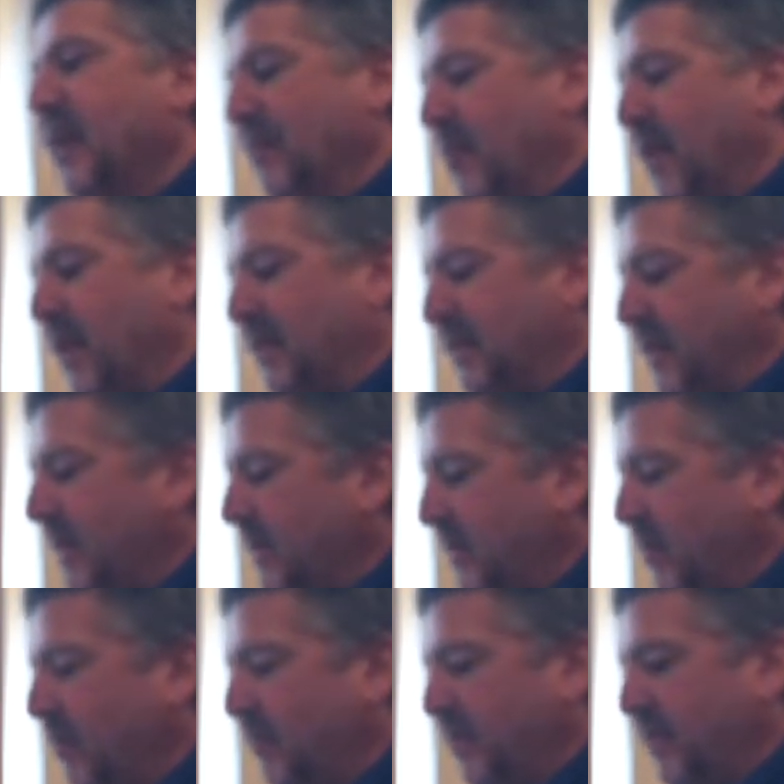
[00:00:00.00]
Okay, well, I can
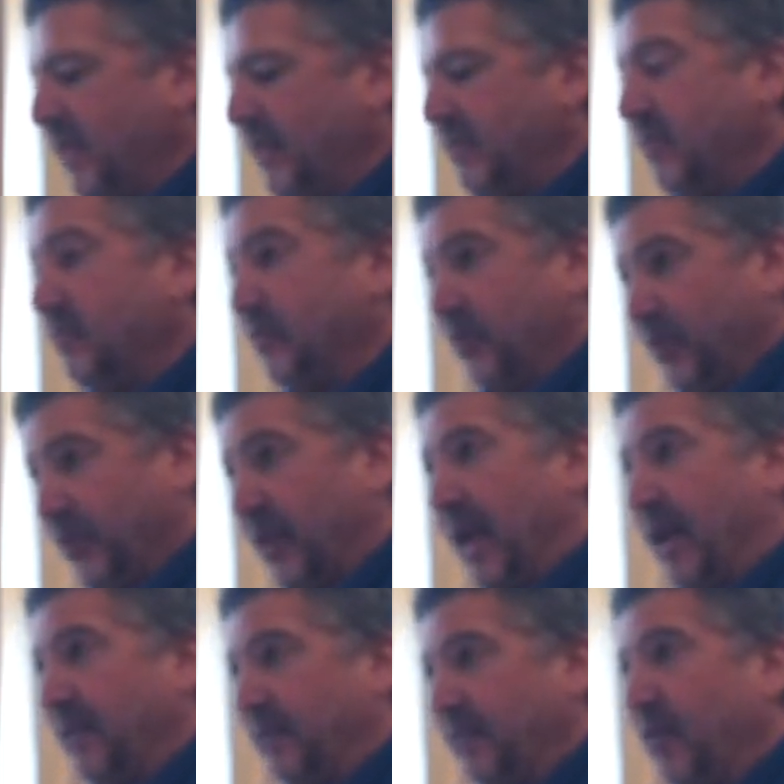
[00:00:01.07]
offer you that too. So you're
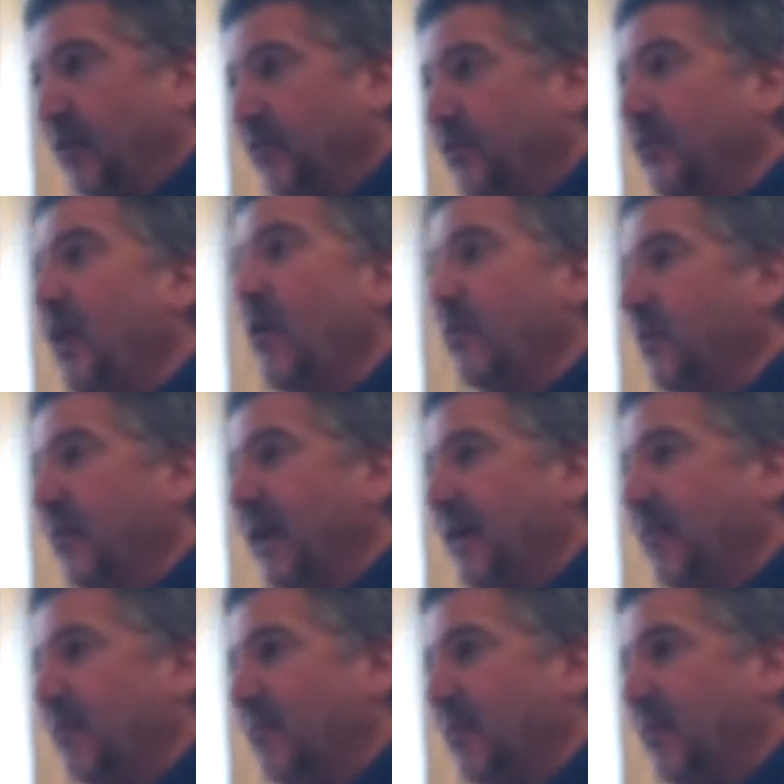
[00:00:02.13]
not, as far as you know, you're
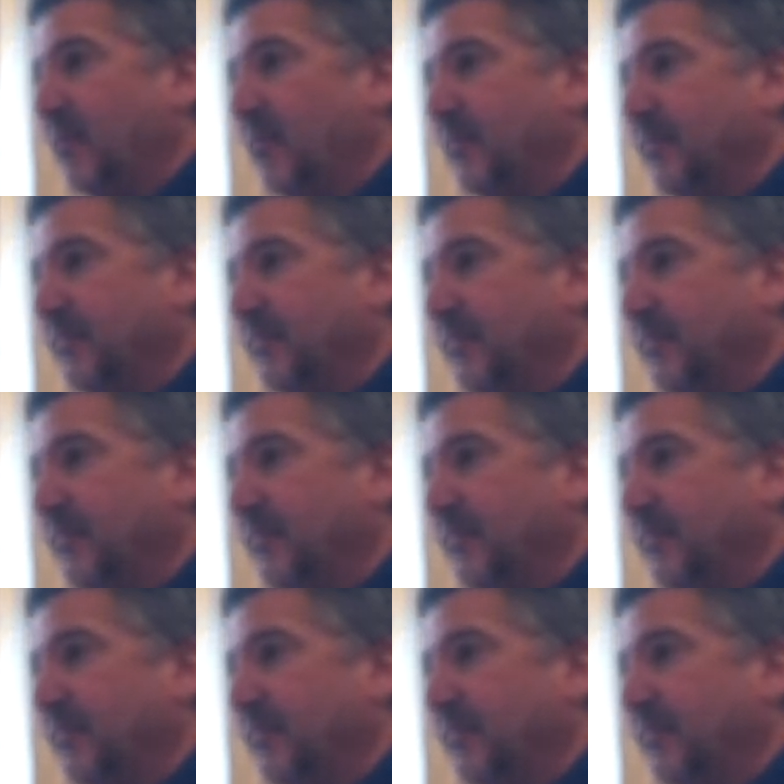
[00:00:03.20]
not on mobile.